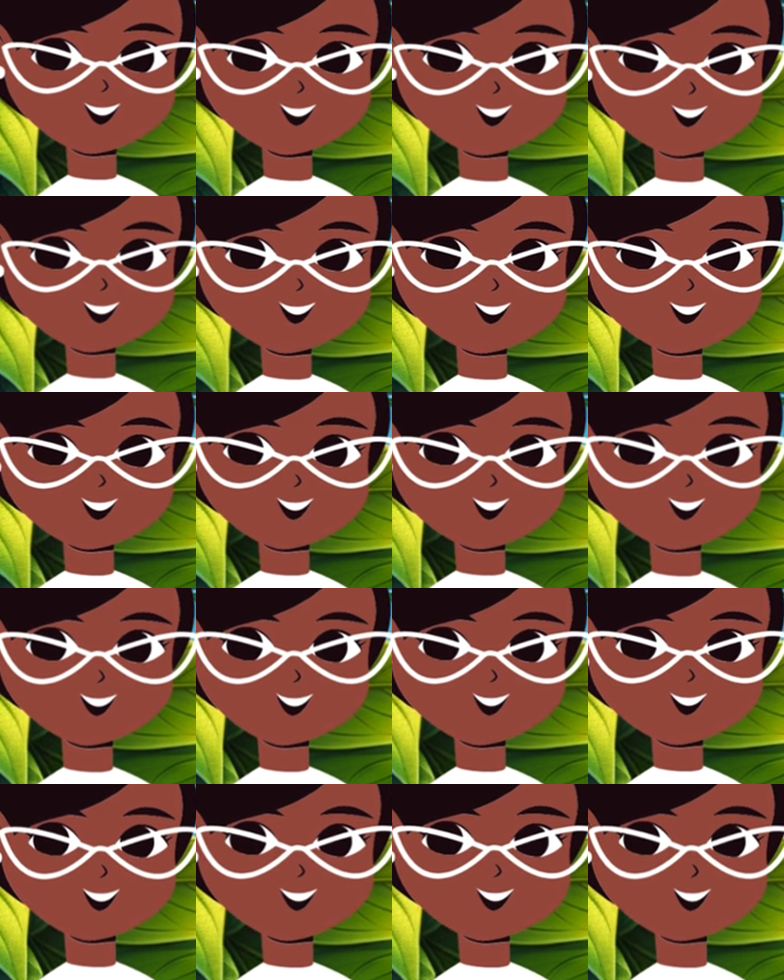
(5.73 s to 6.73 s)
but mighty
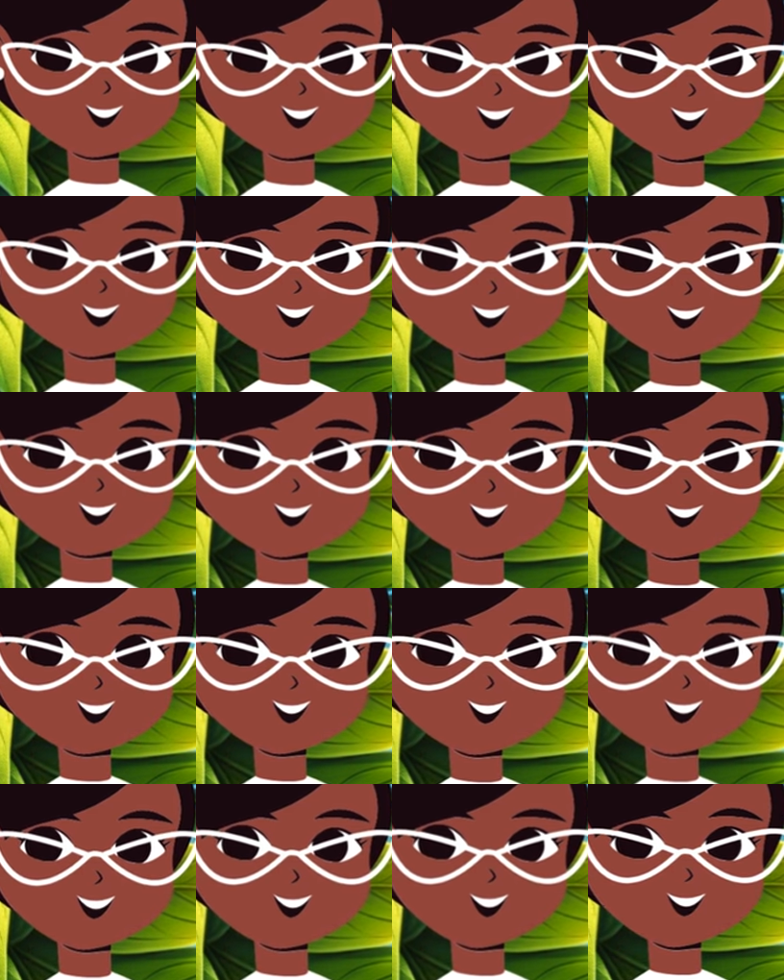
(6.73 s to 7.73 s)
spider named
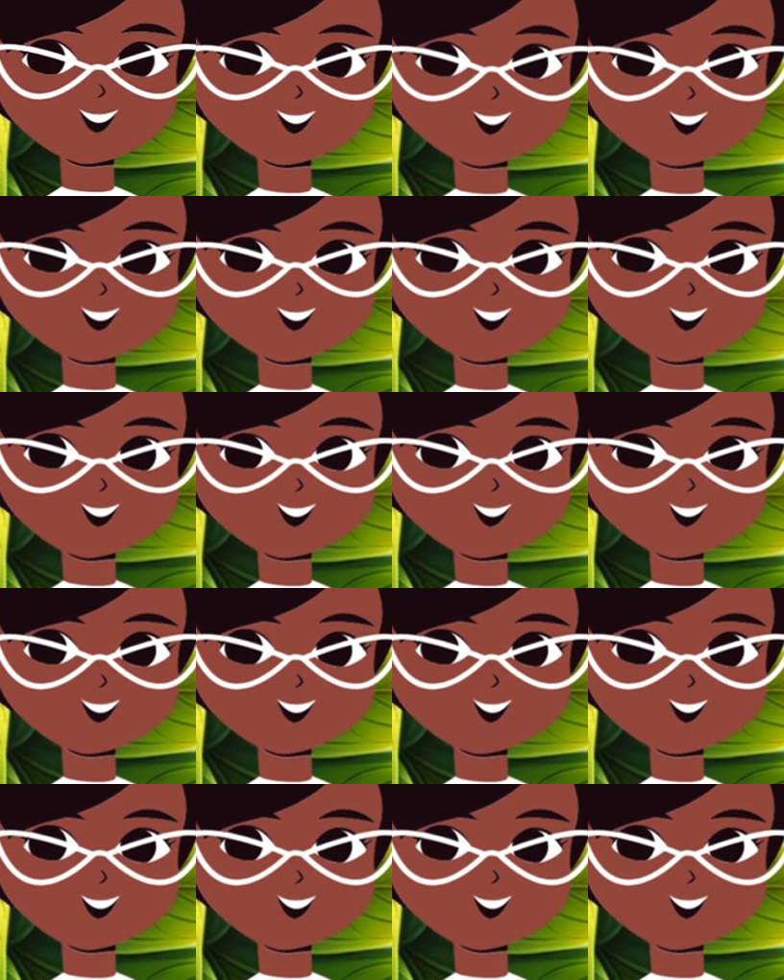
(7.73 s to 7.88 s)
Incy